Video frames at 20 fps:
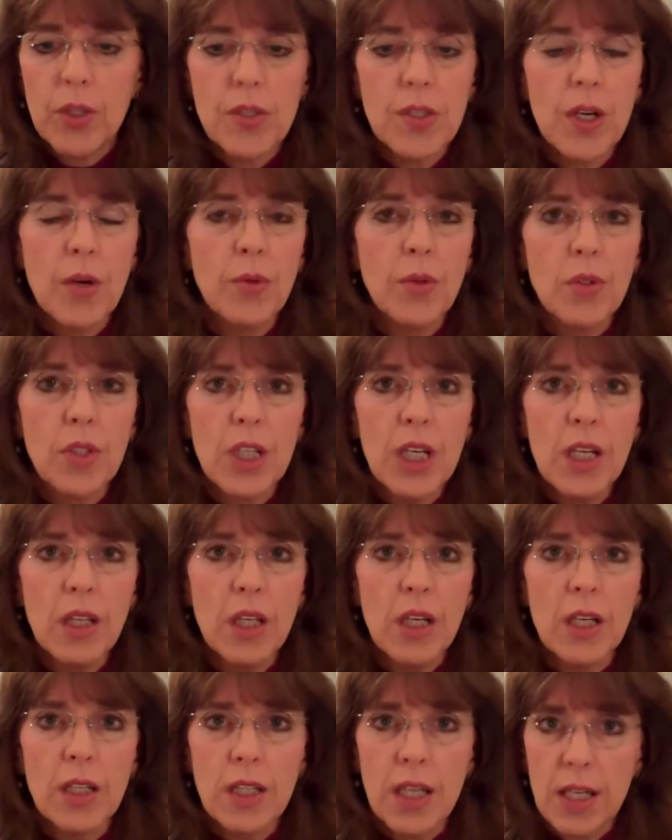wears down your
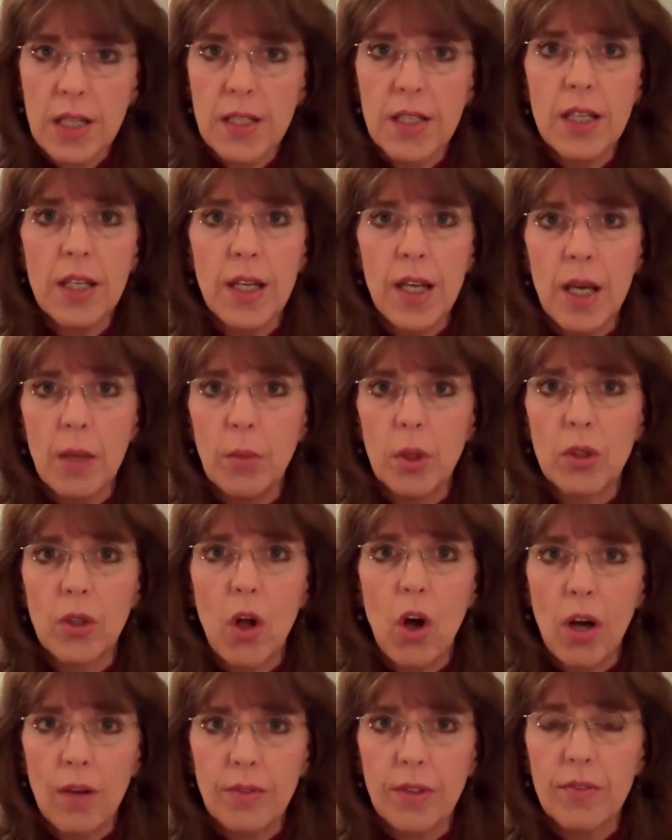teeth and it takes the enamel
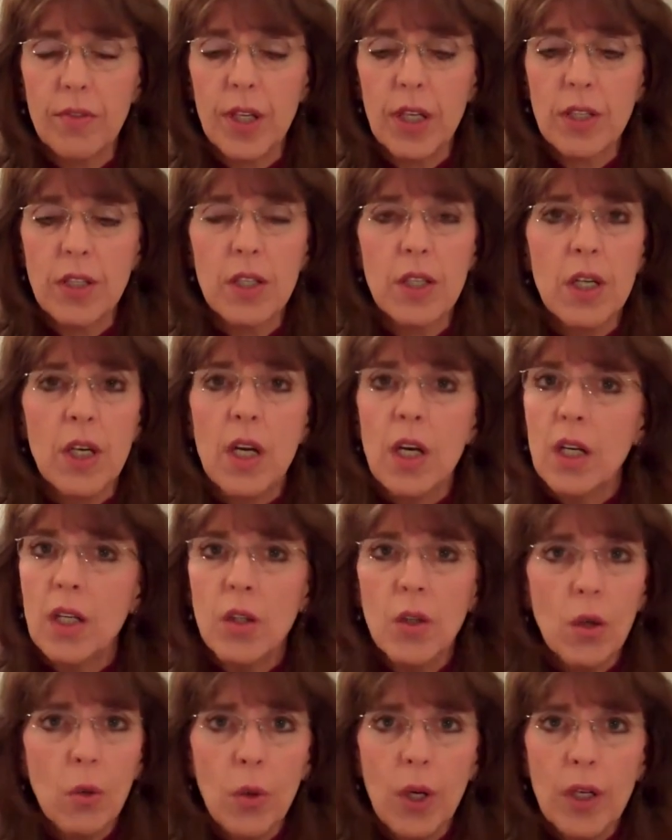off of it.
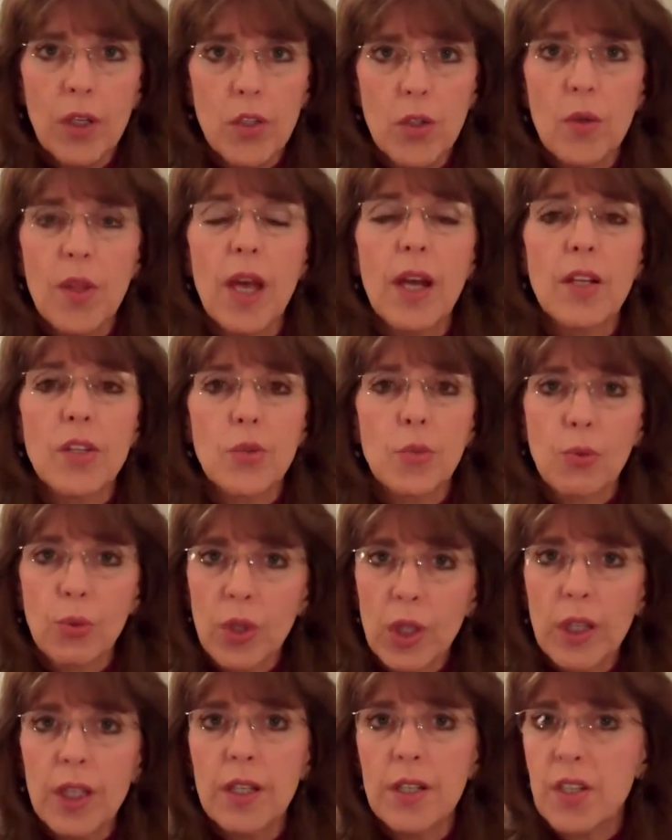You don't want to do that. It's
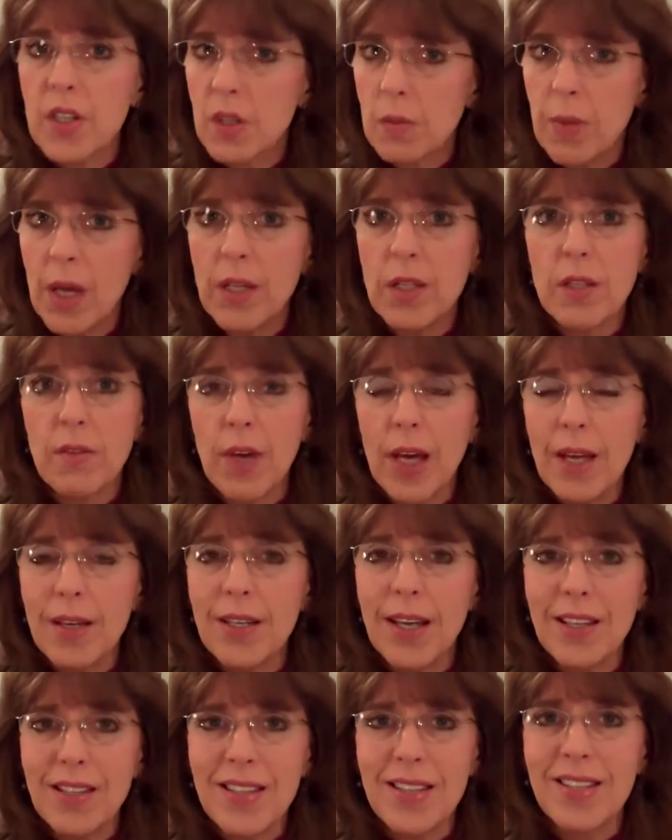really expensive. I
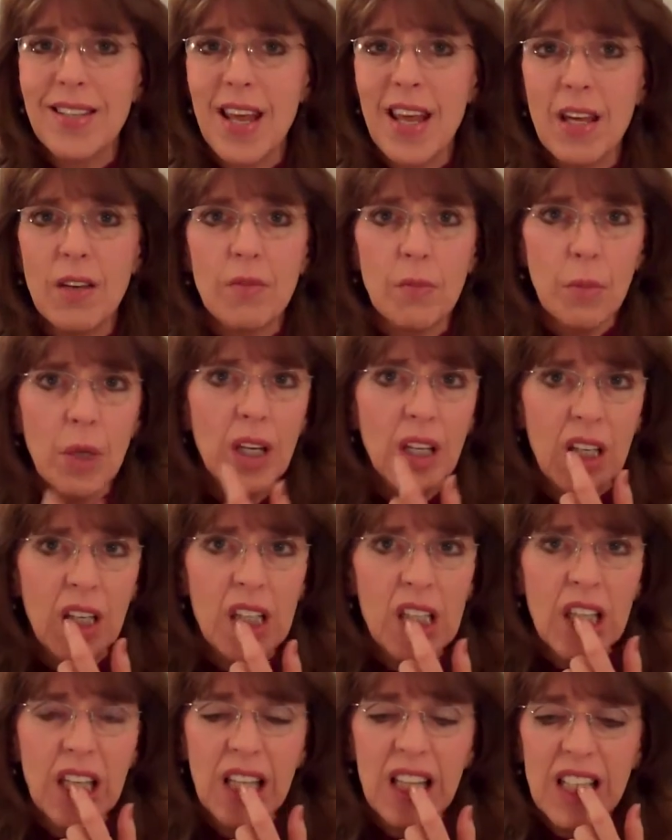had to save
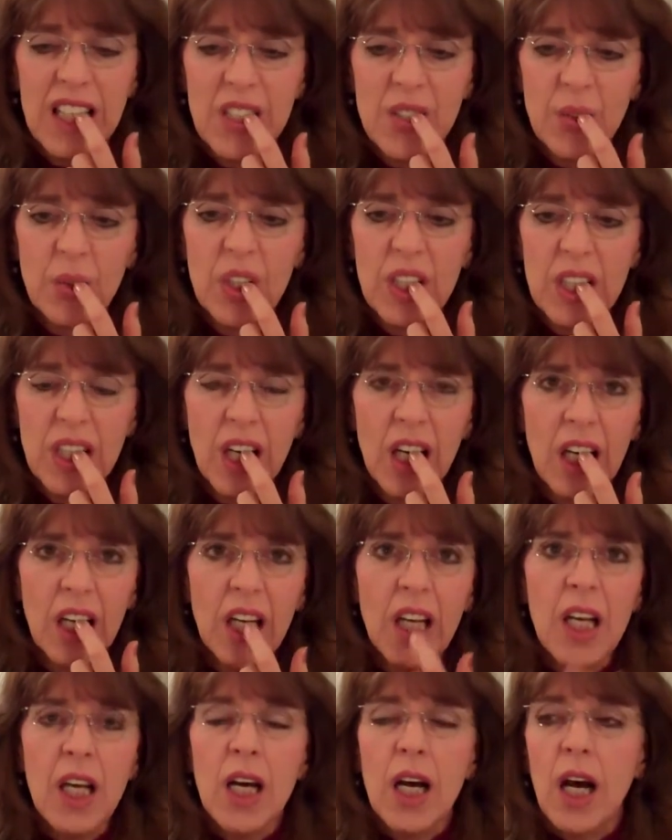money to get these
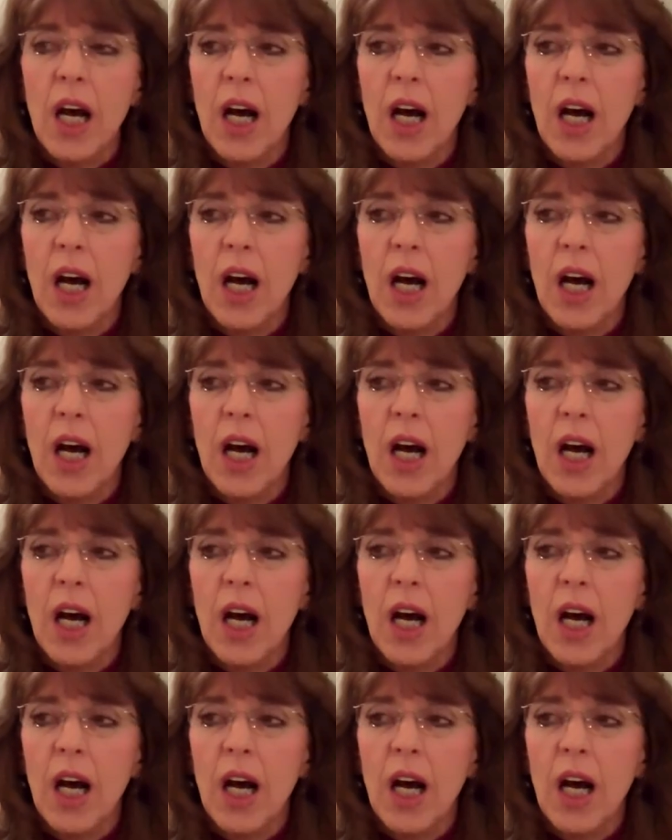redone.